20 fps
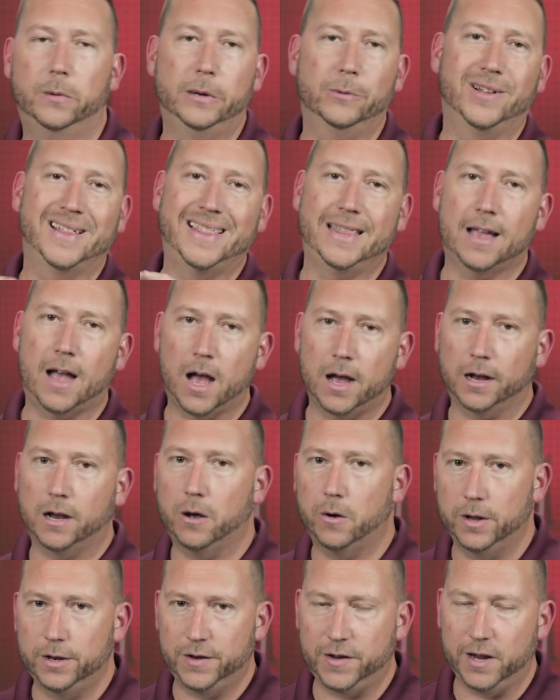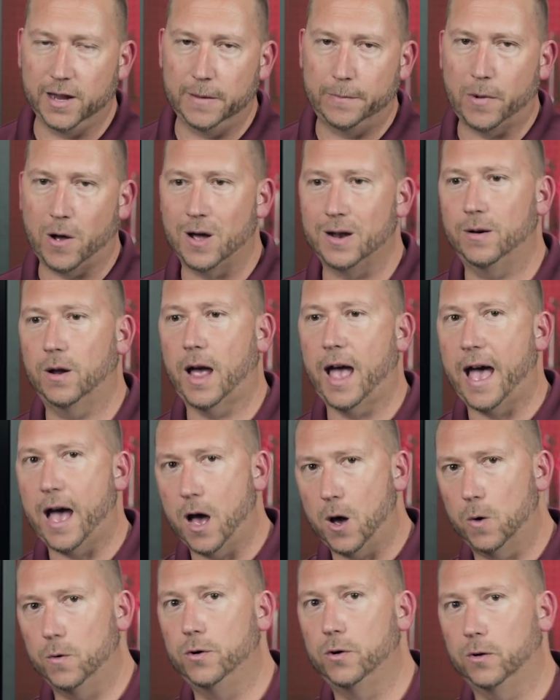We will not go in deep on
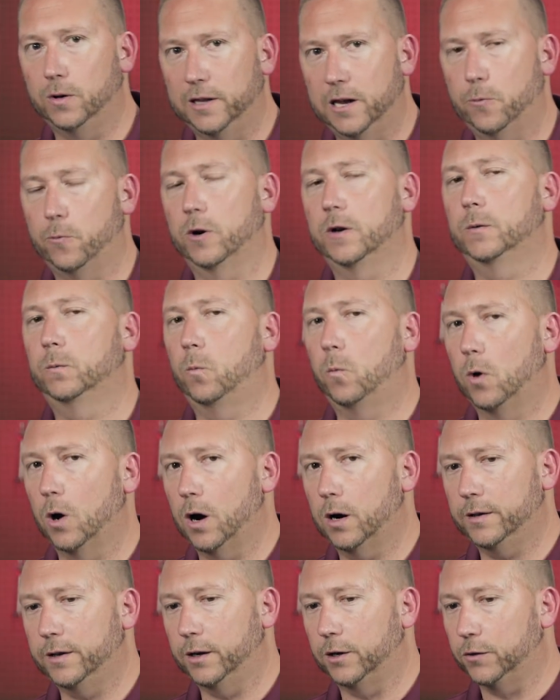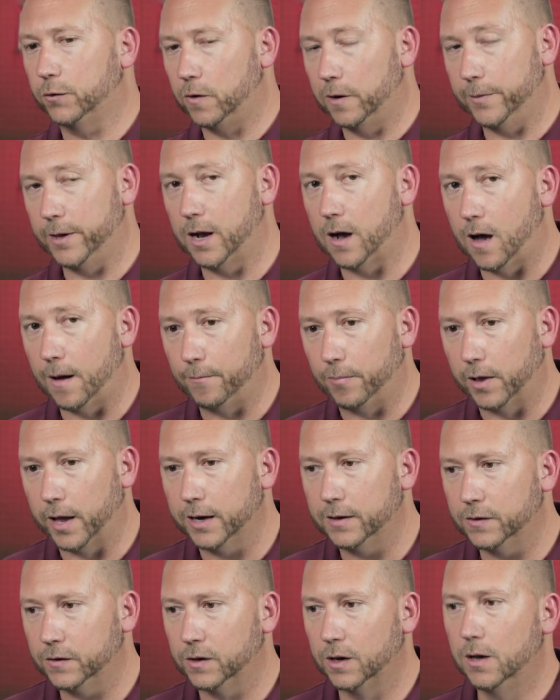how neural networks work. They're extremely
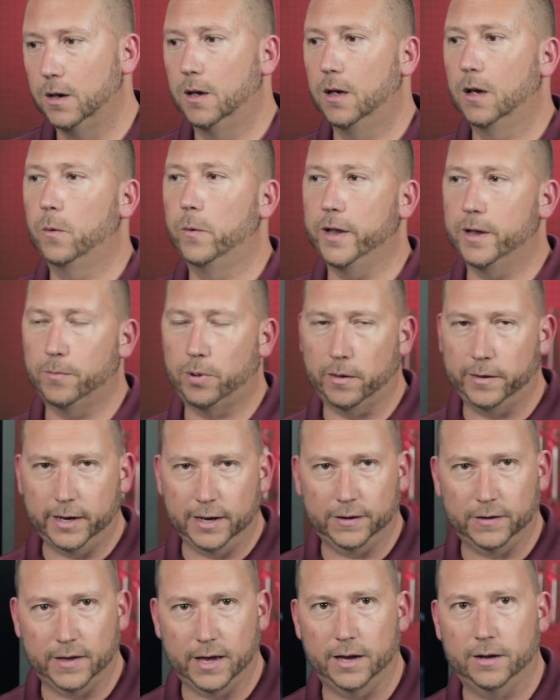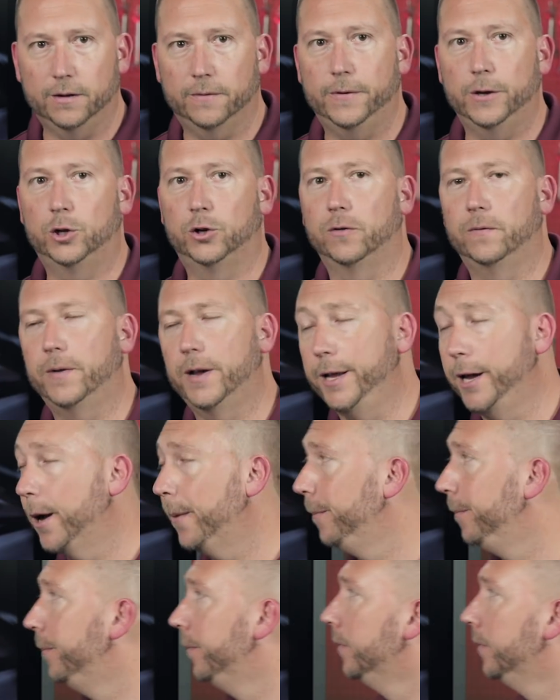complex. We could probably get to that in a future video.